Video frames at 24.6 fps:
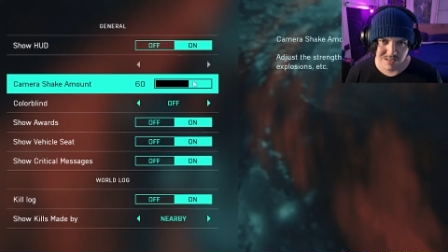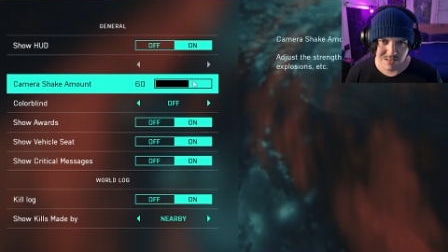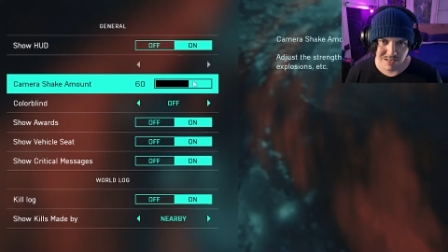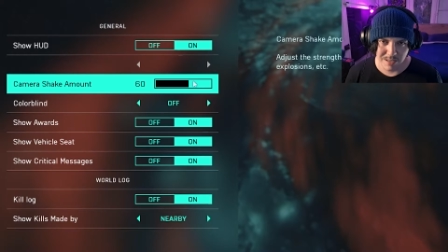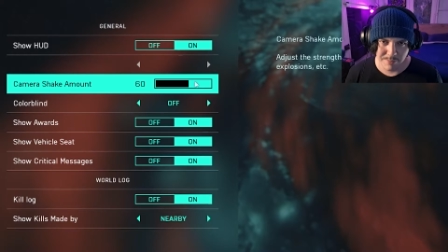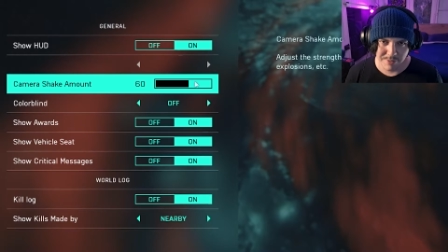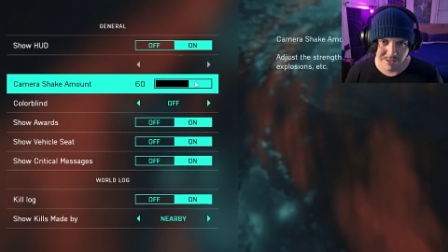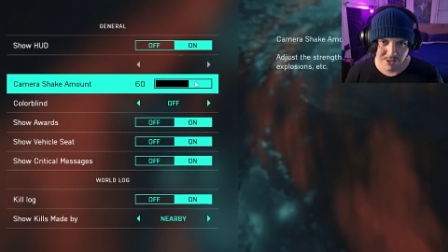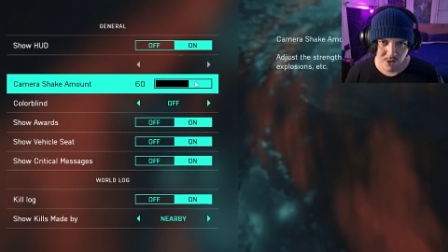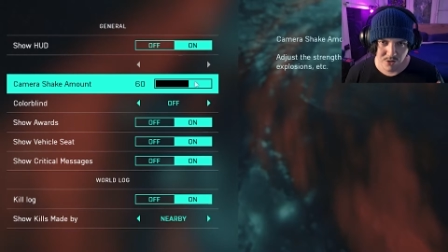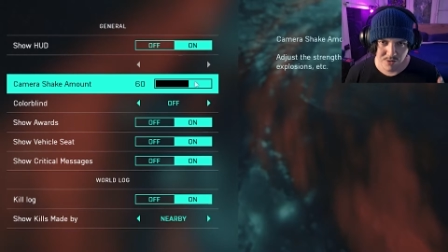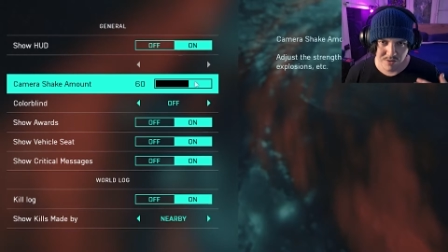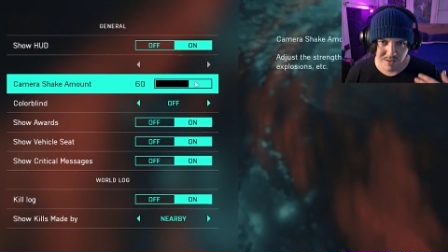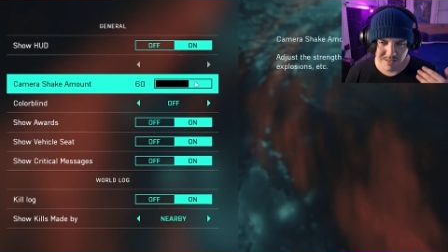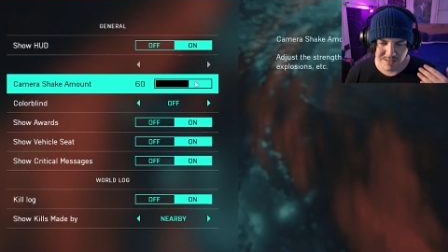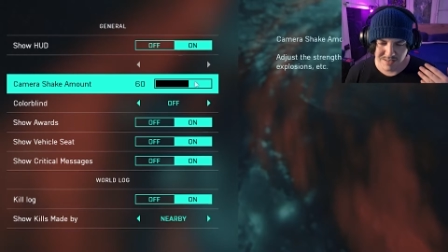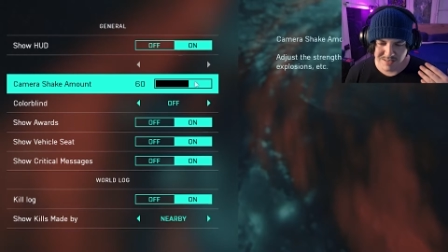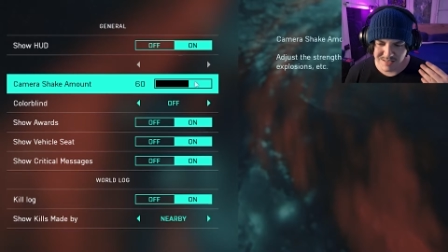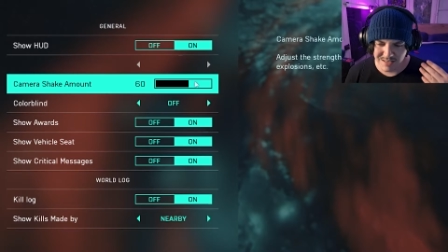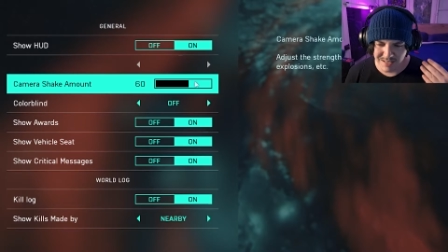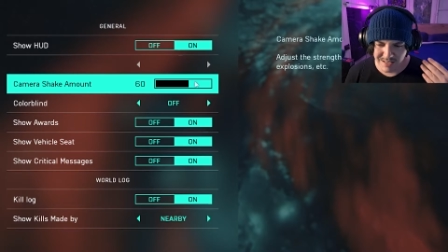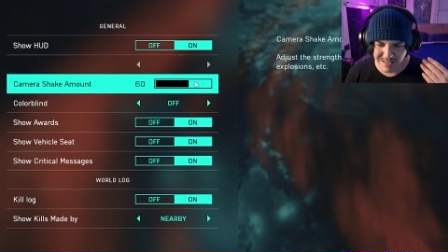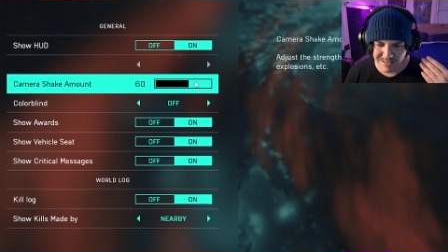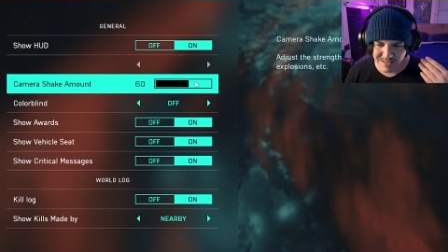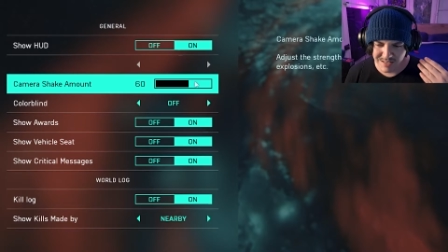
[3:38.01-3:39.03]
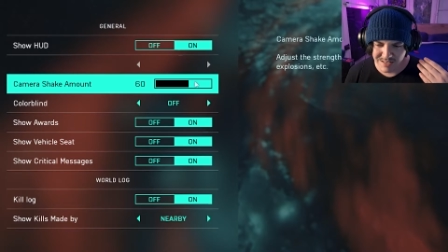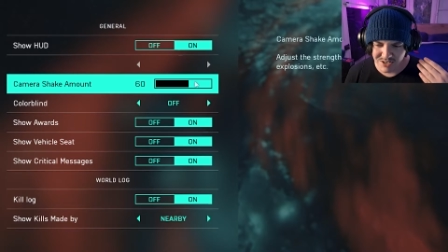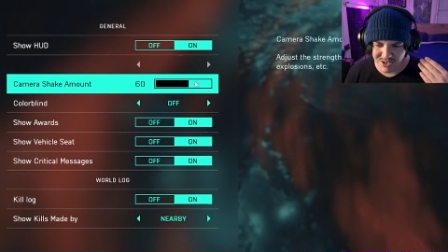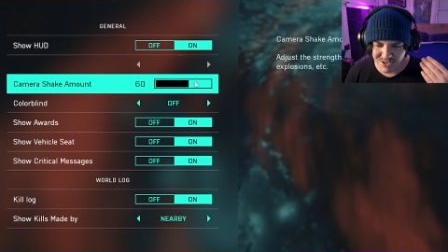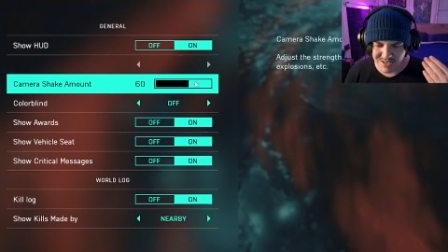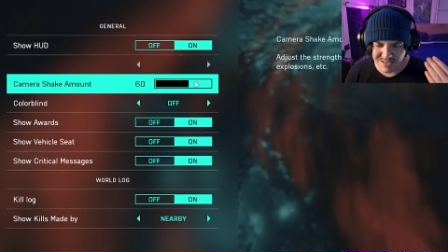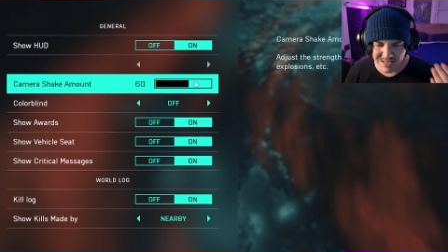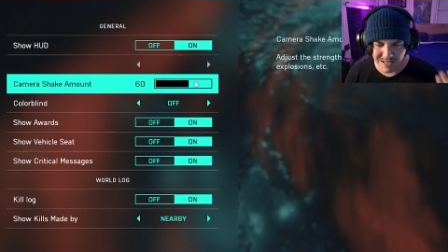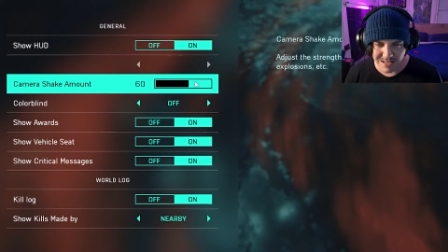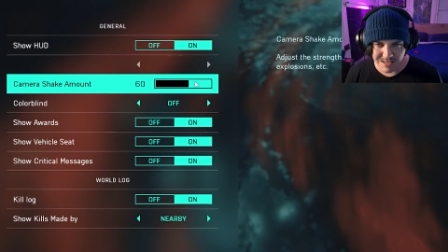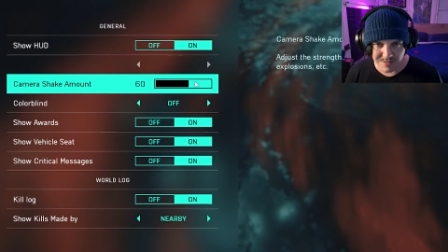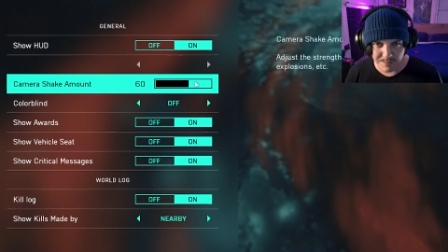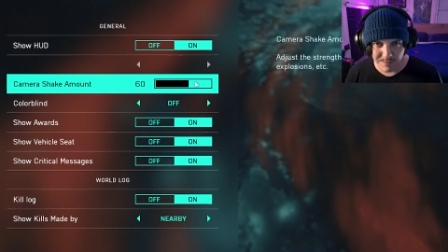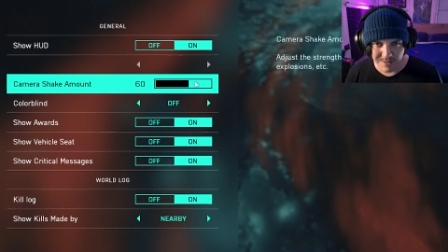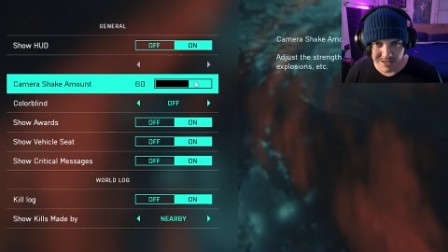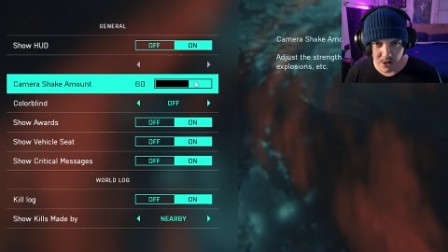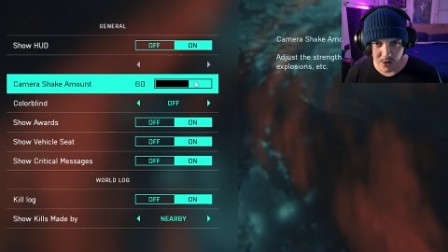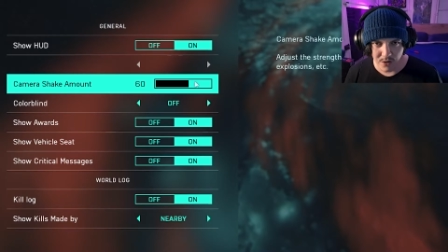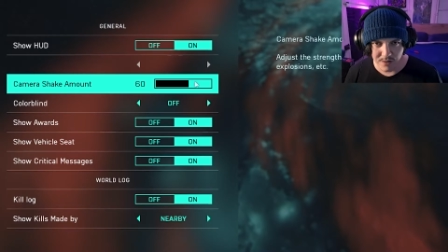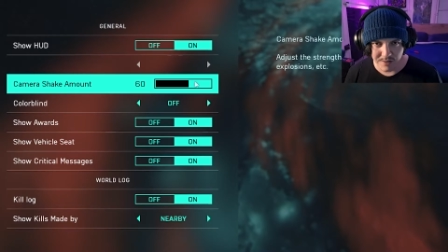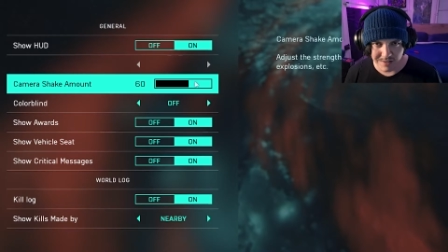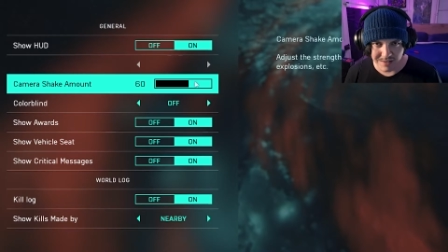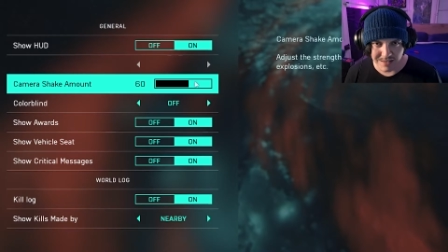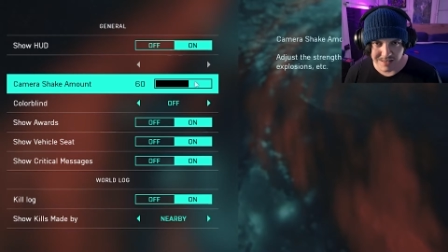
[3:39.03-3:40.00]
It let me know that it's, it just lets me
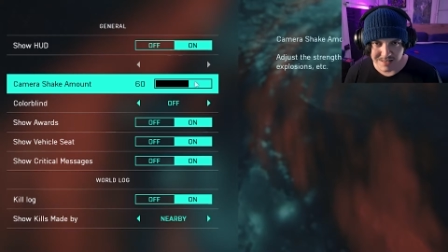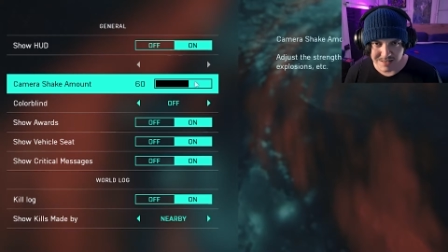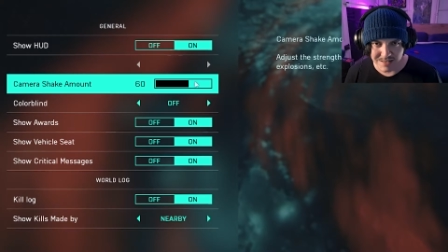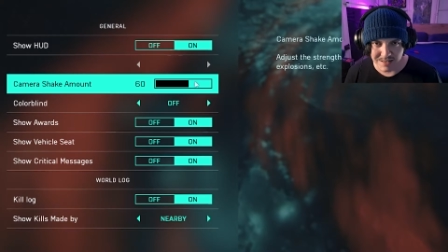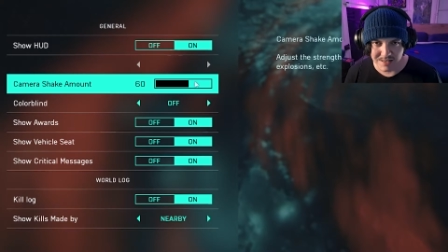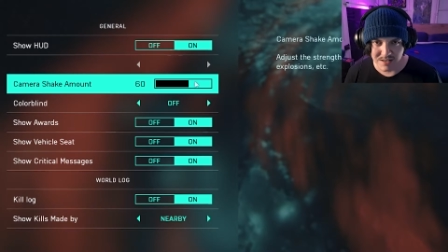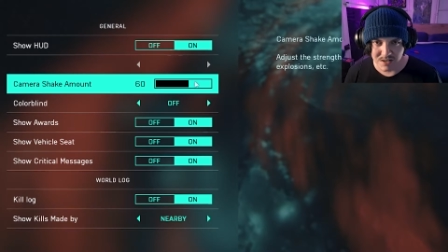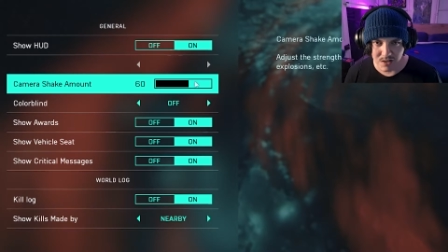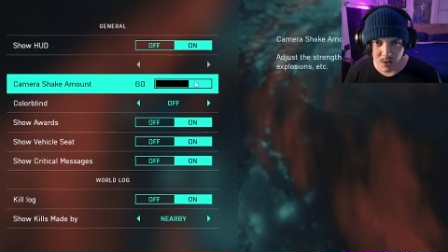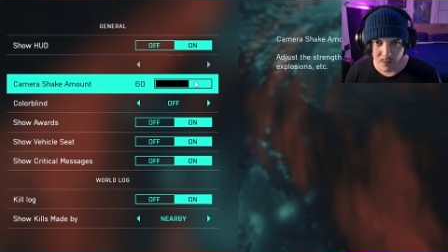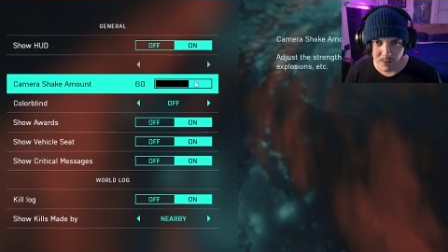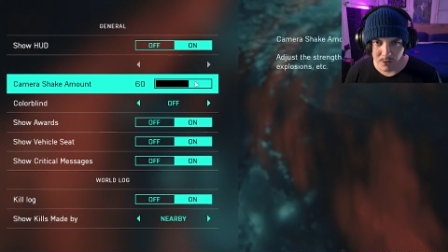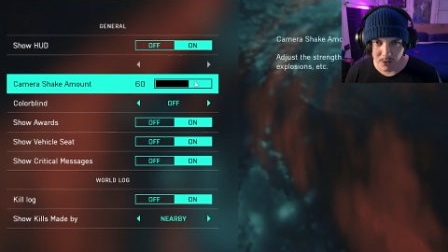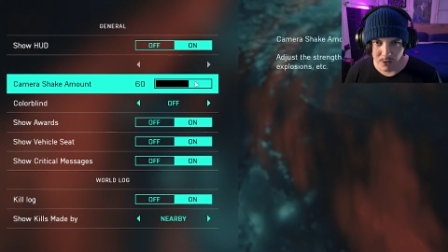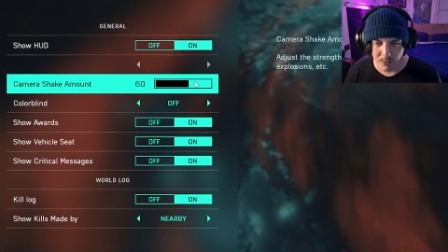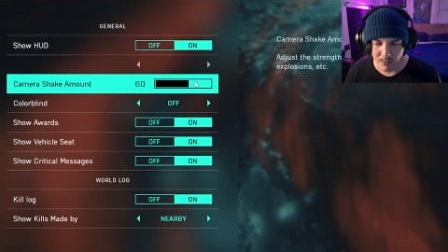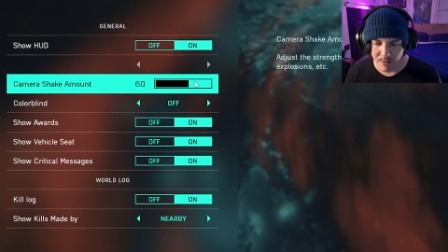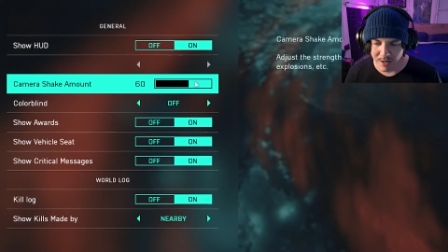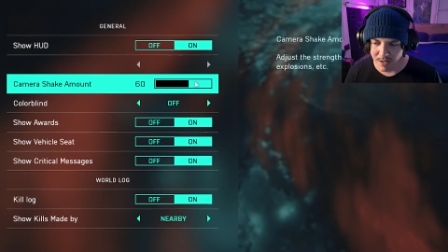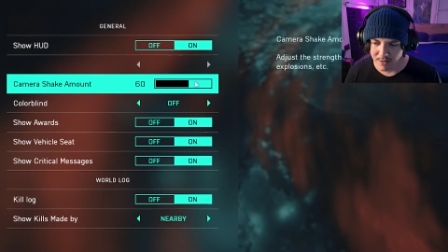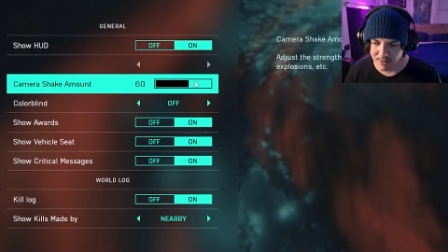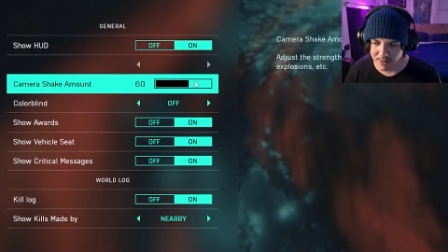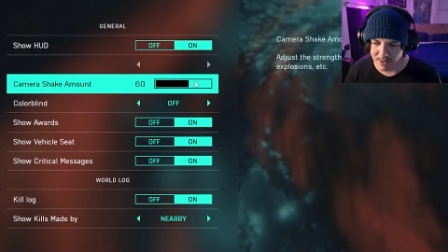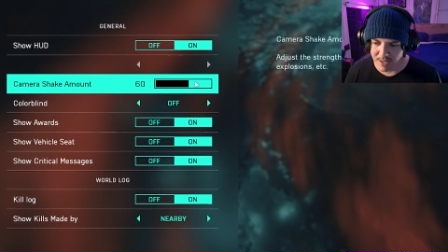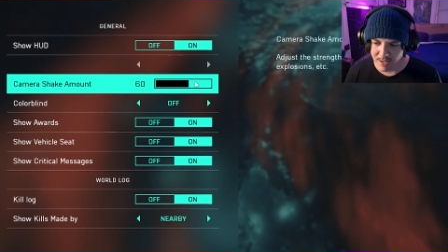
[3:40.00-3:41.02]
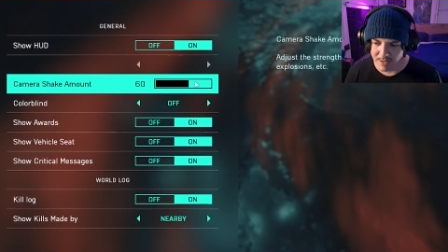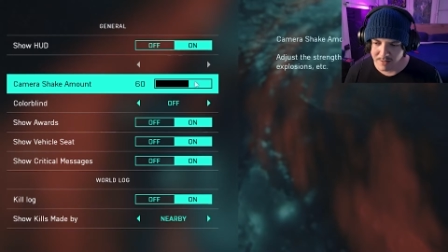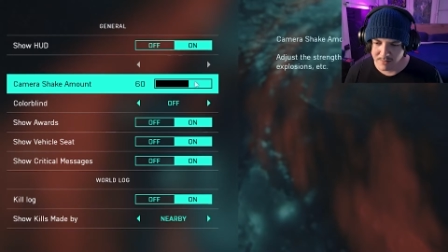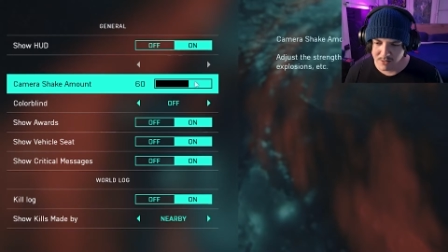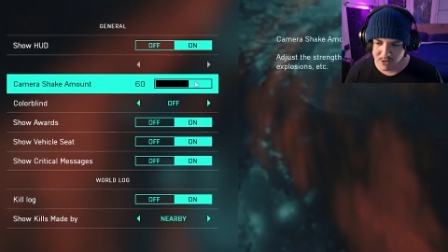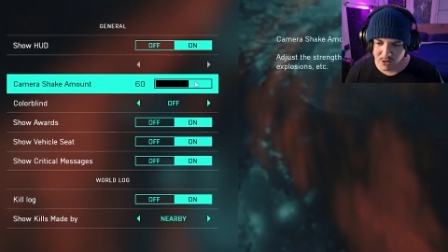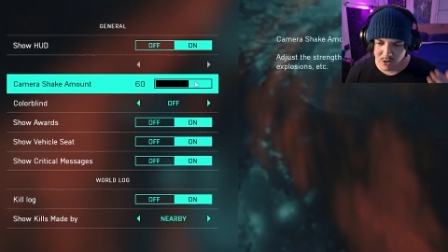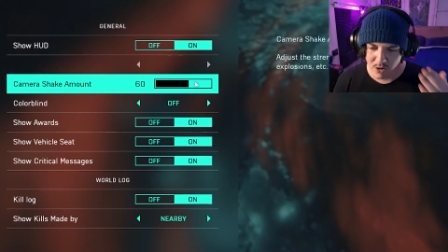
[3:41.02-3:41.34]
know that there's things going on around, okay?